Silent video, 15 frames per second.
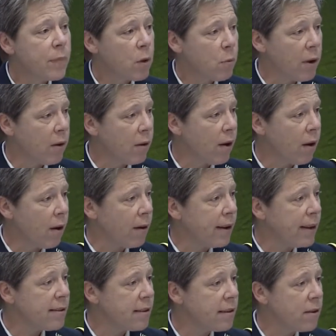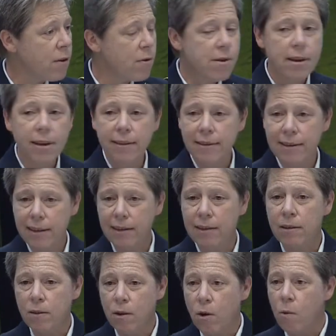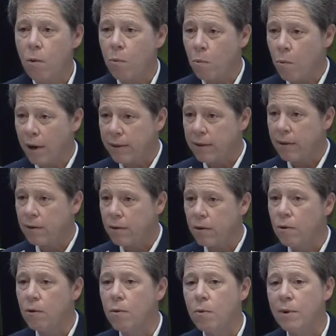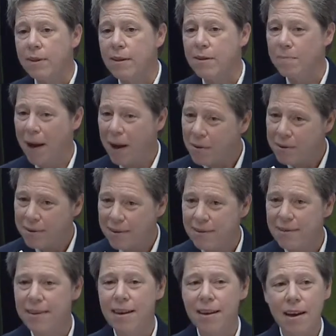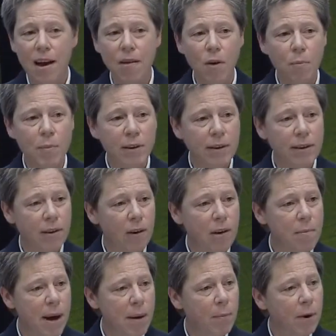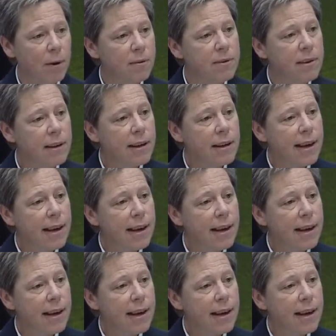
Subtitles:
where our institution didn't know what to do with the spouses of our military members.